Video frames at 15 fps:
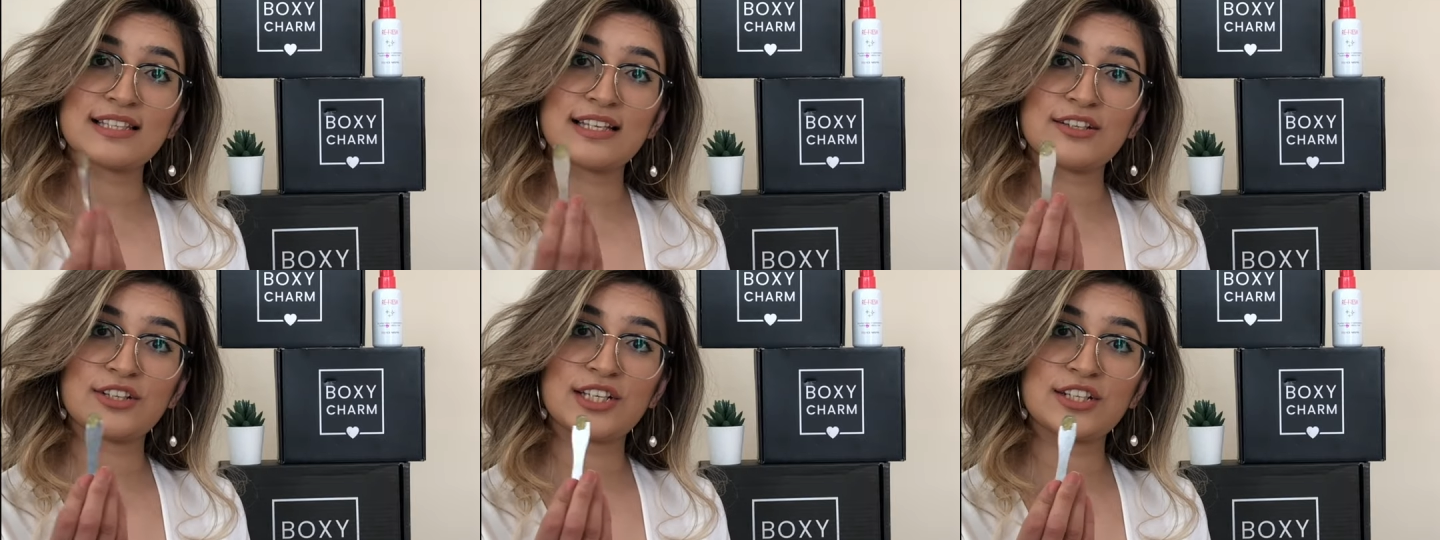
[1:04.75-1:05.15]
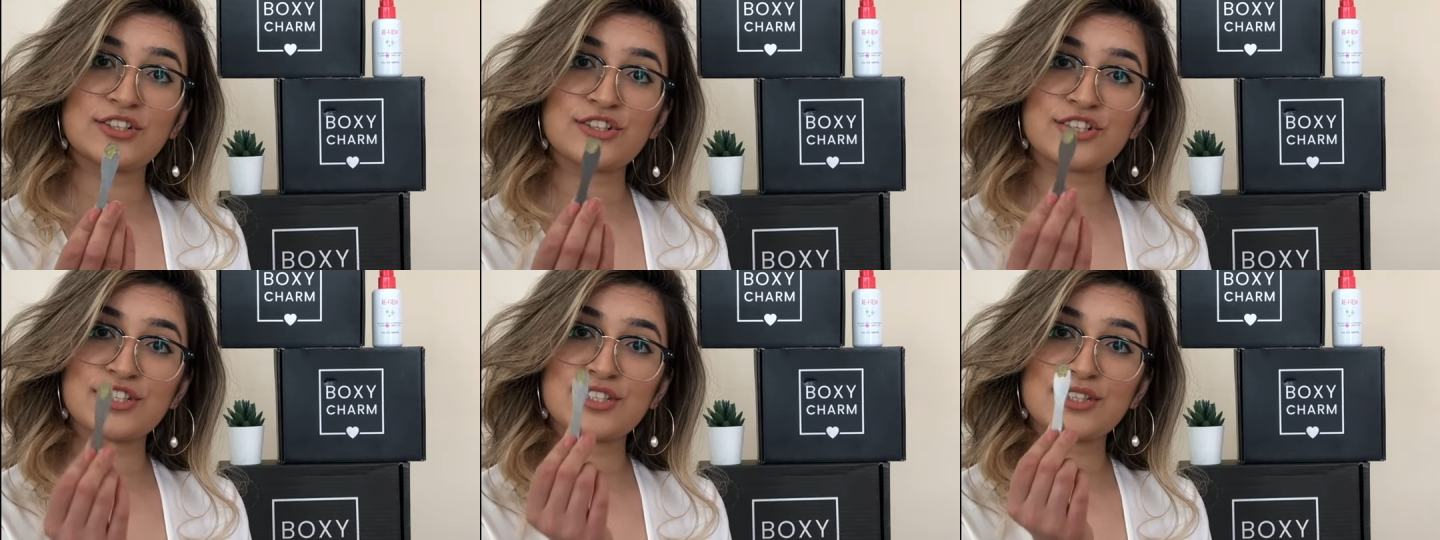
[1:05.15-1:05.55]
Then you can
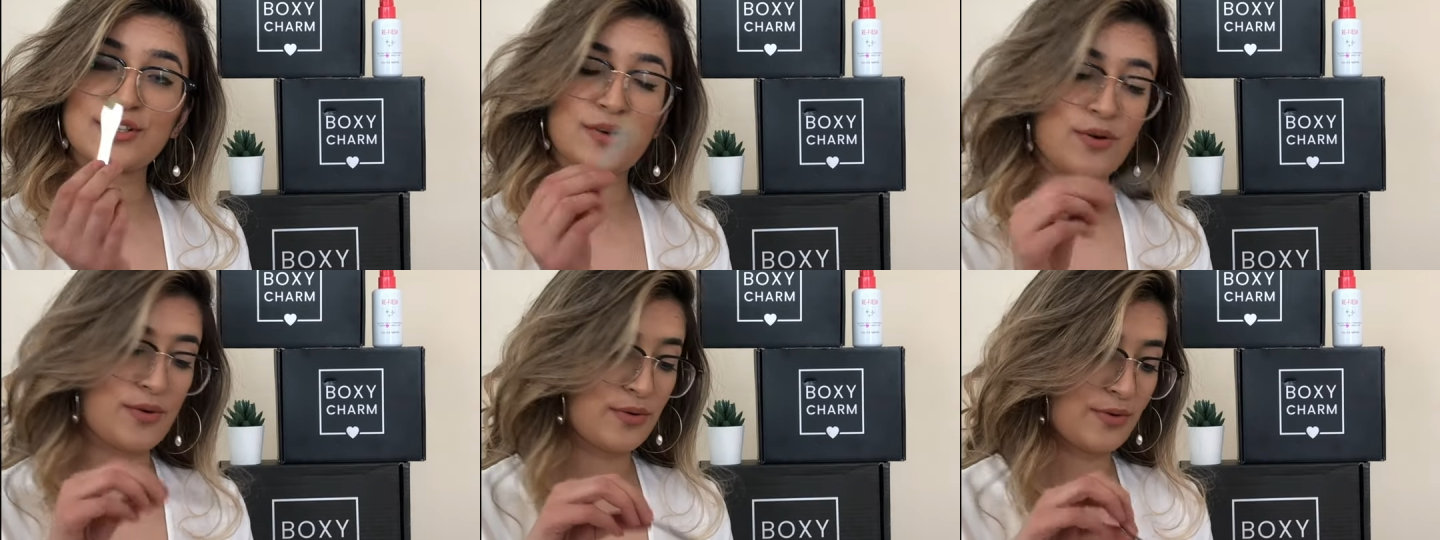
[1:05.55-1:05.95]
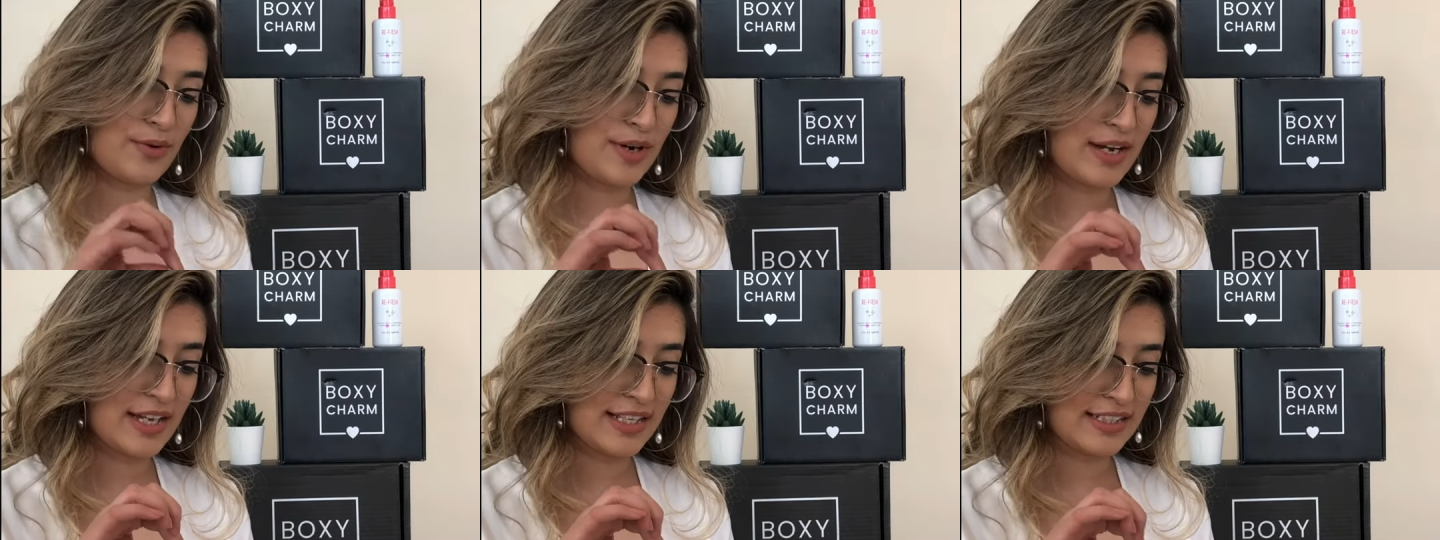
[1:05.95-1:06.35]
just go
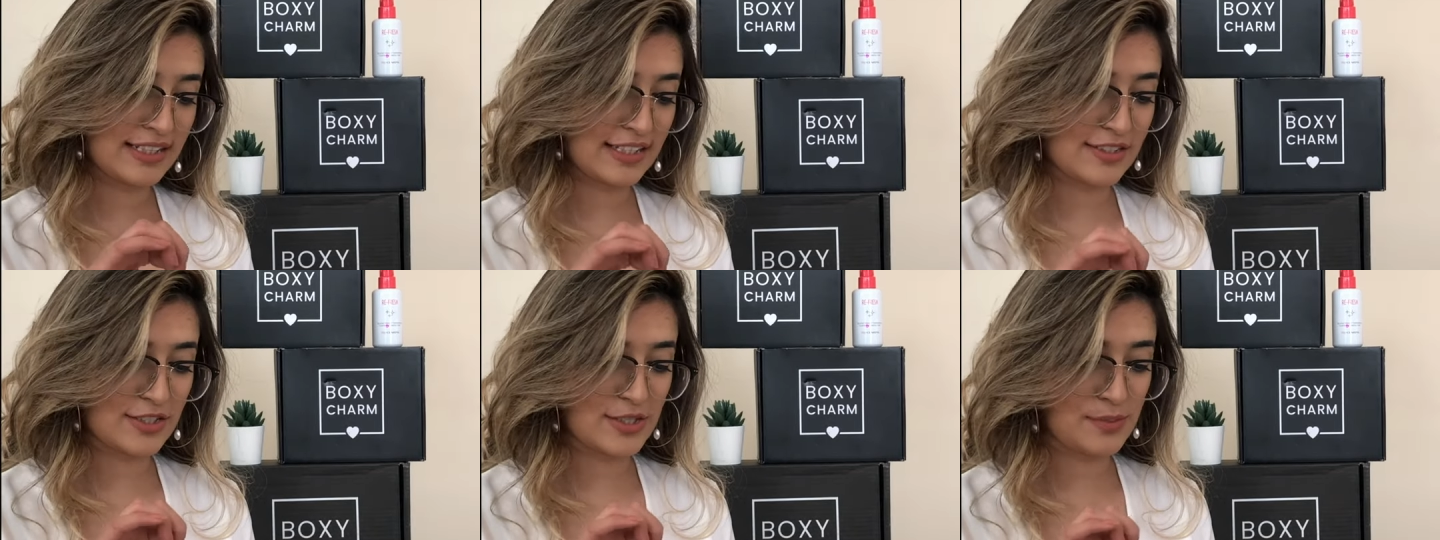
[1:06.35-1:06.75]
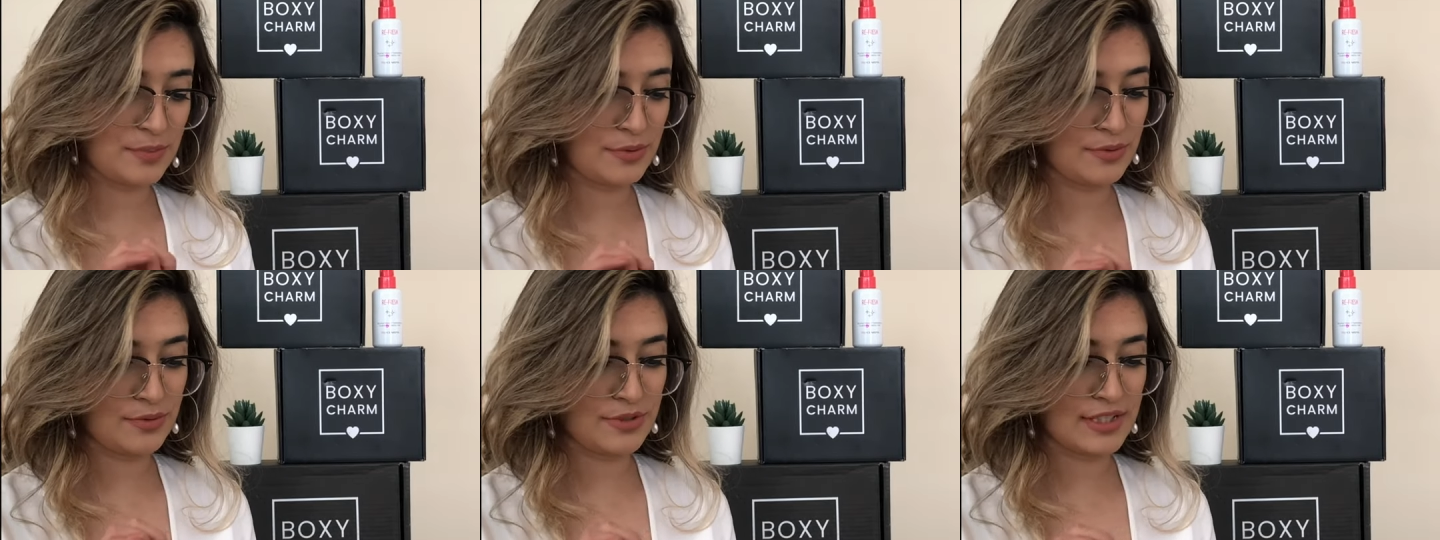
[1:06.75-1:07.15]
take the
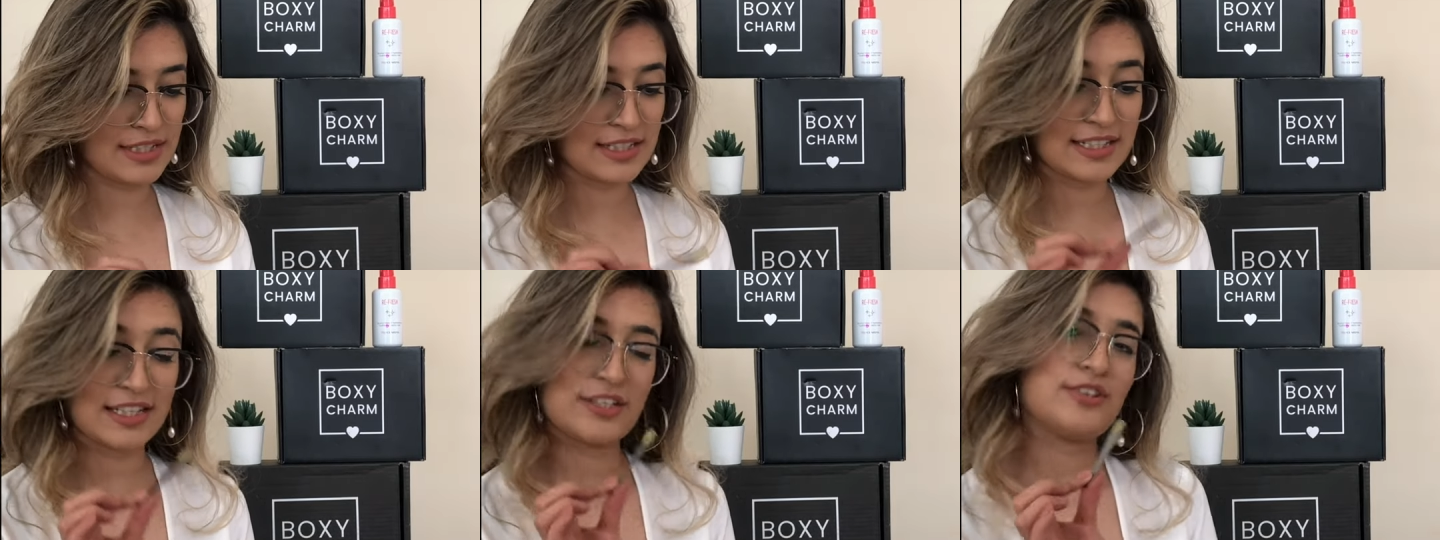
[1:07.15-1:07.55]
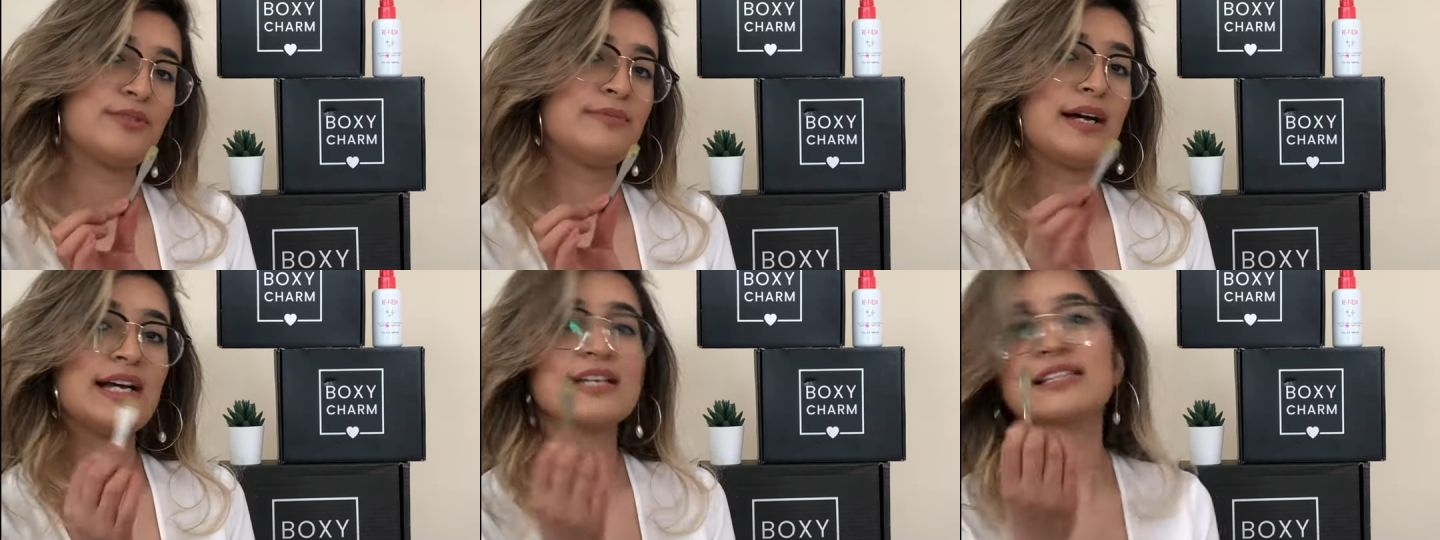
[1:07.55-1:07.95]
spoon, take your
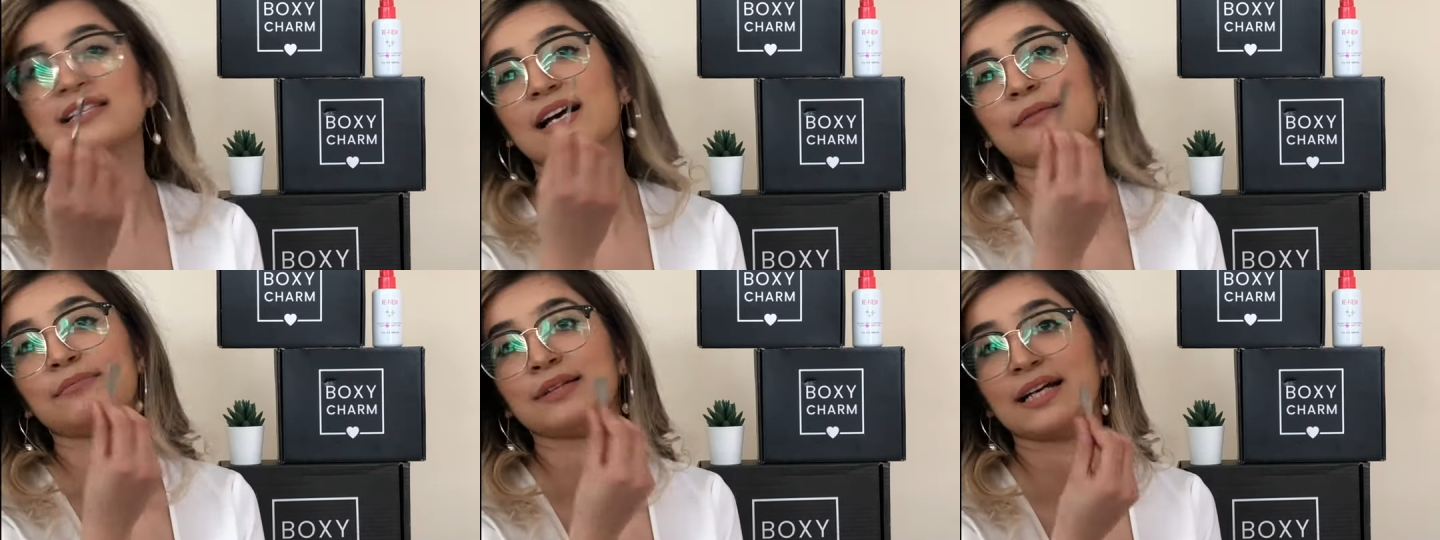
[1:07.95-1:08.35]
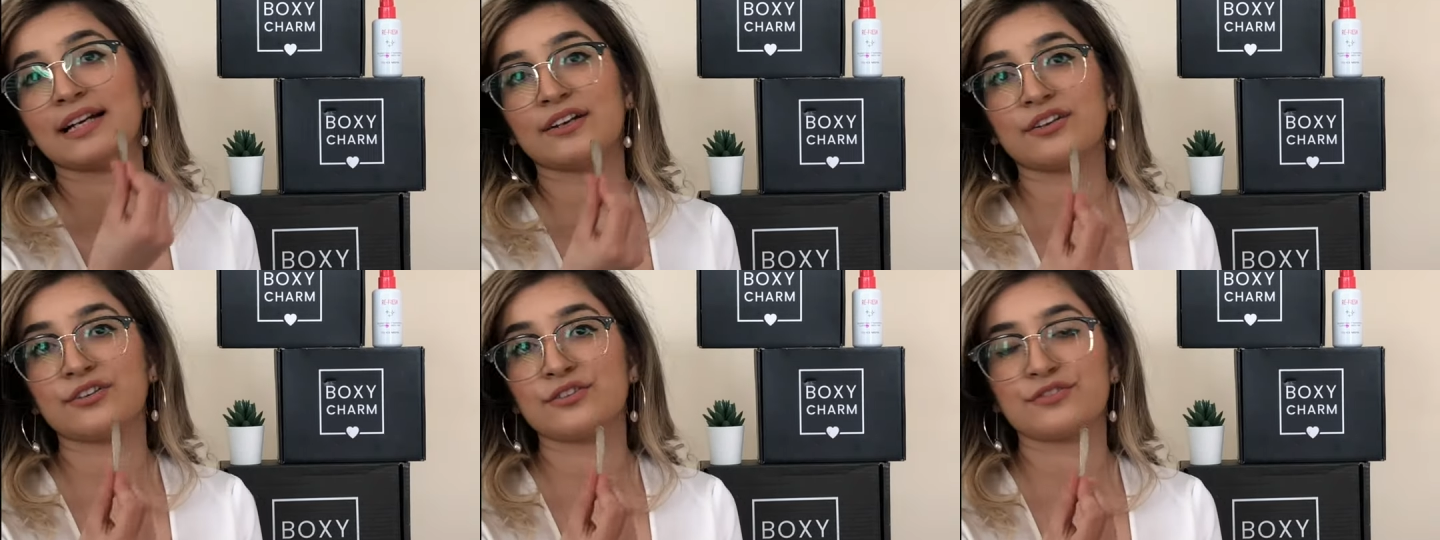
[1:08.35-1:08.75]
mask, apply
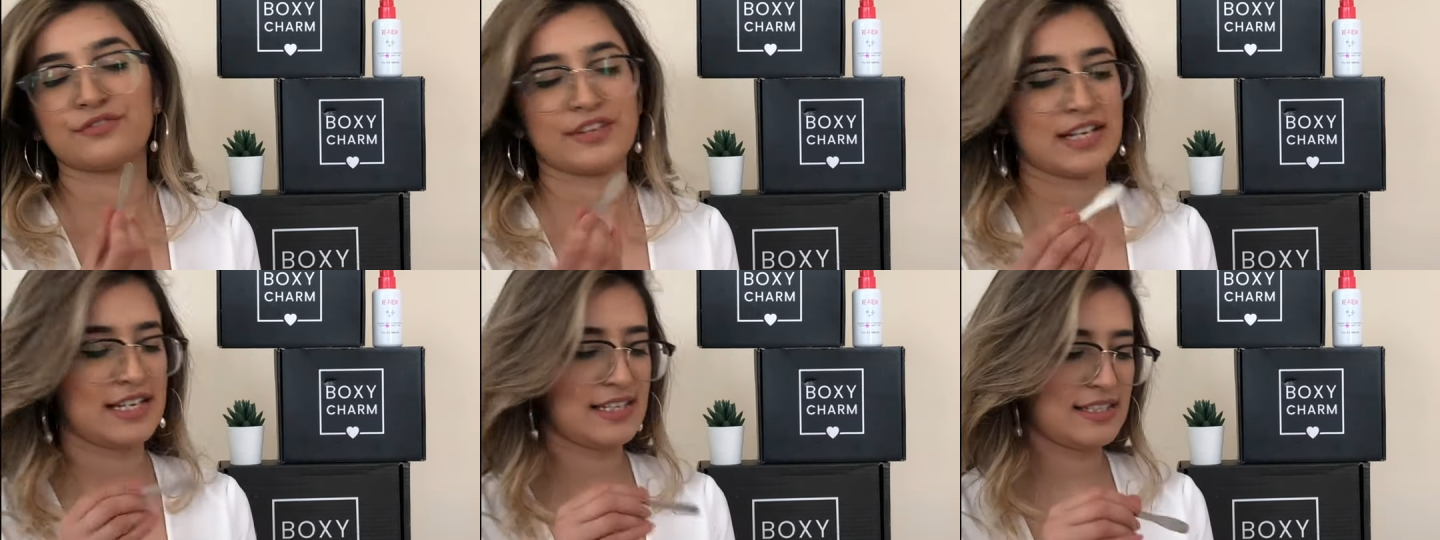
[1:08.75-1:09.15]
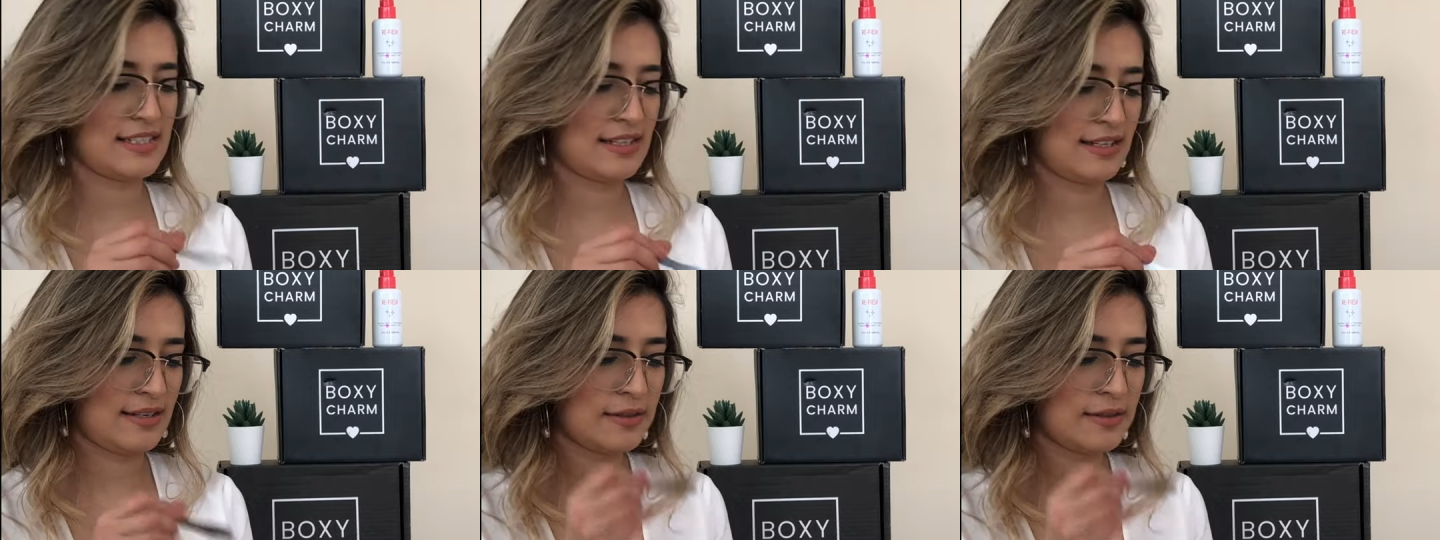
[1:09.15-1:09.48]
on your face.